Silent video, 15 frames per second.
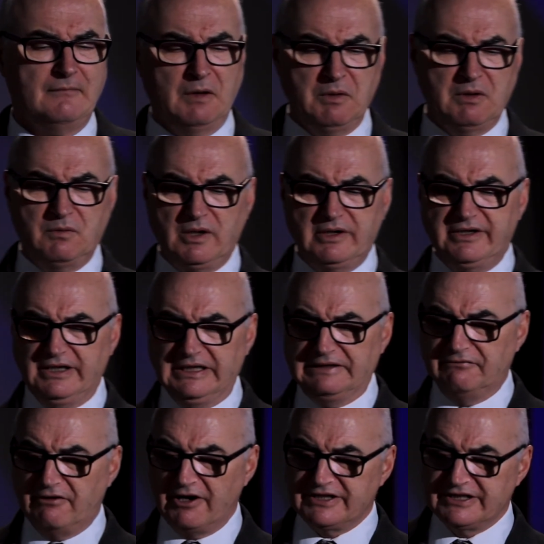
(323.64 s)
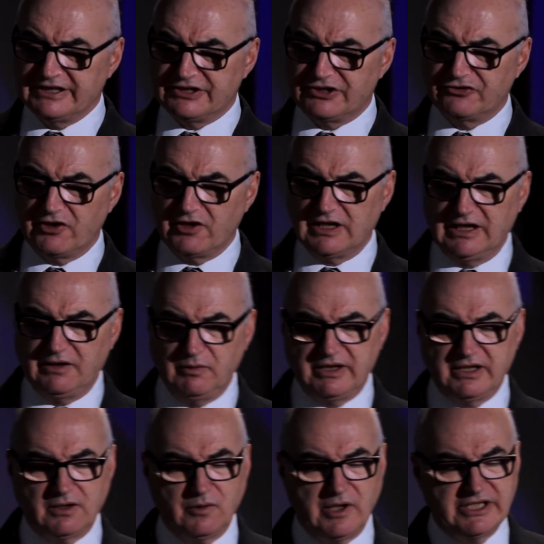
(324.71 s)
Well, one early writer, struggling with
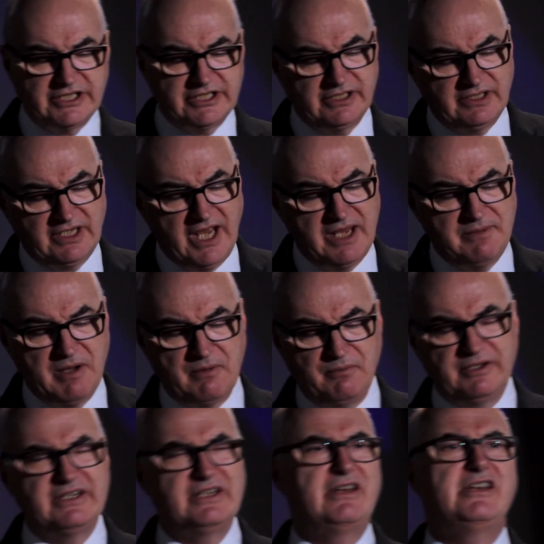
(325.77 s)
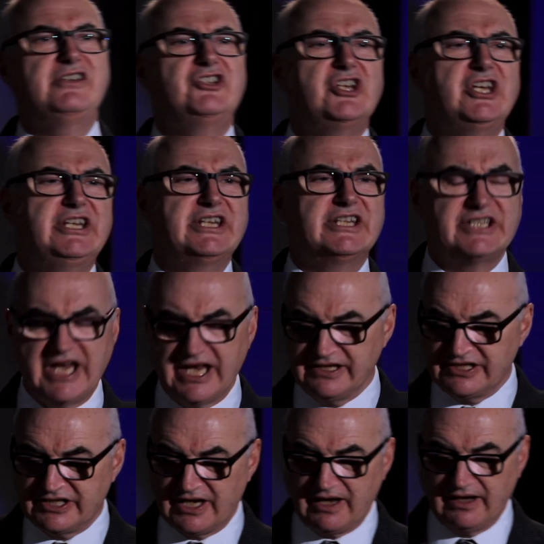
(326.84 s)
the question, came up with an ingenious
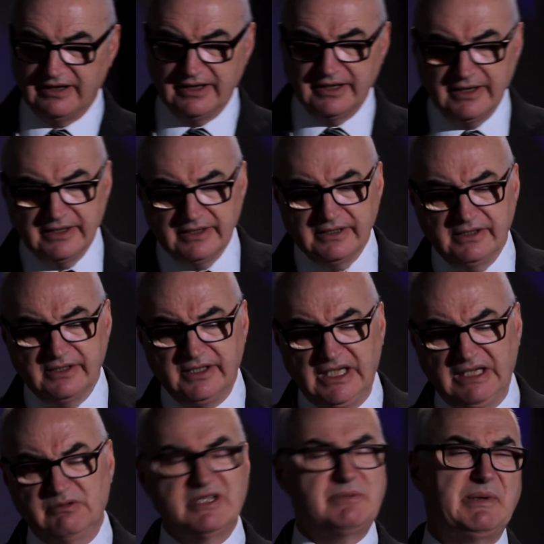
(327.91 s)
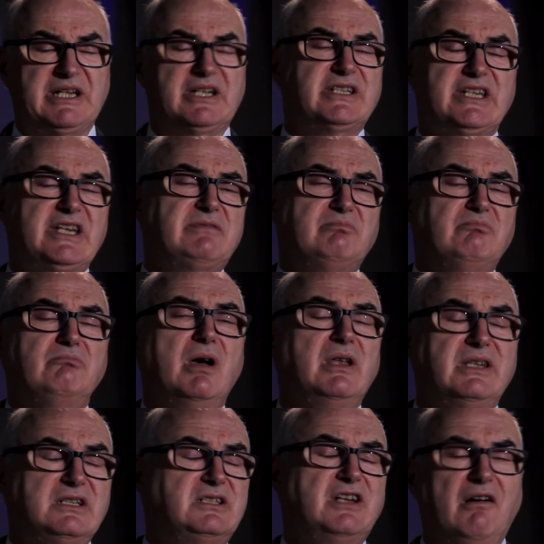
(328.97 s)
answer. It was because his
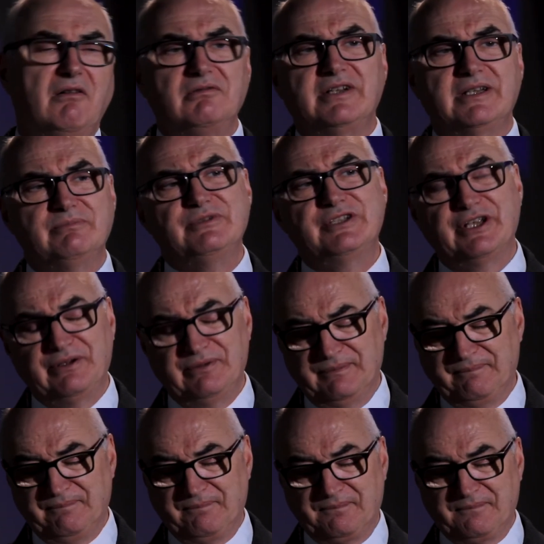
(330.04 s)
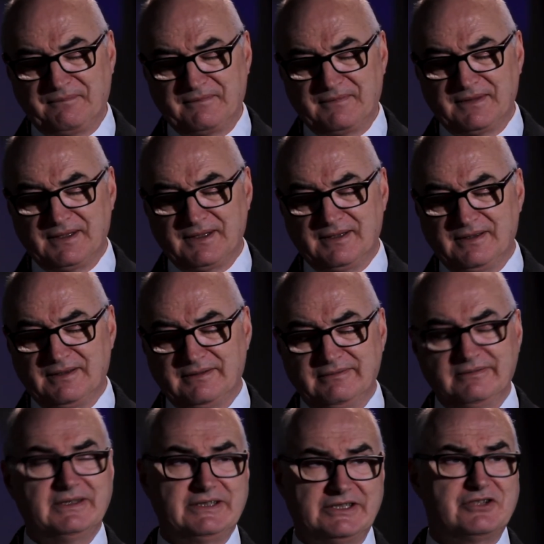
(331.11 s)
mother told him to.
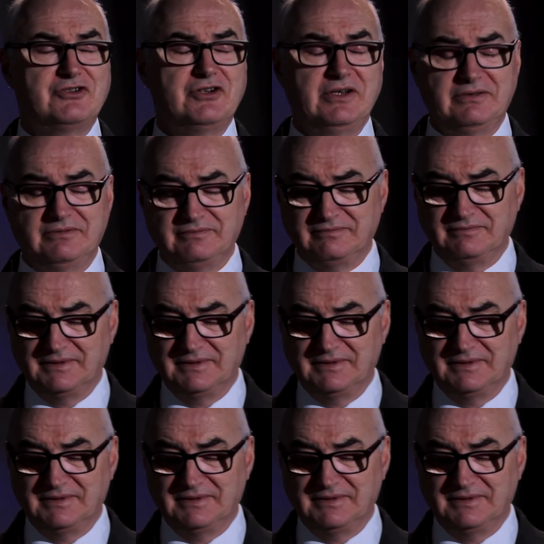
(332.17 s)
That's true.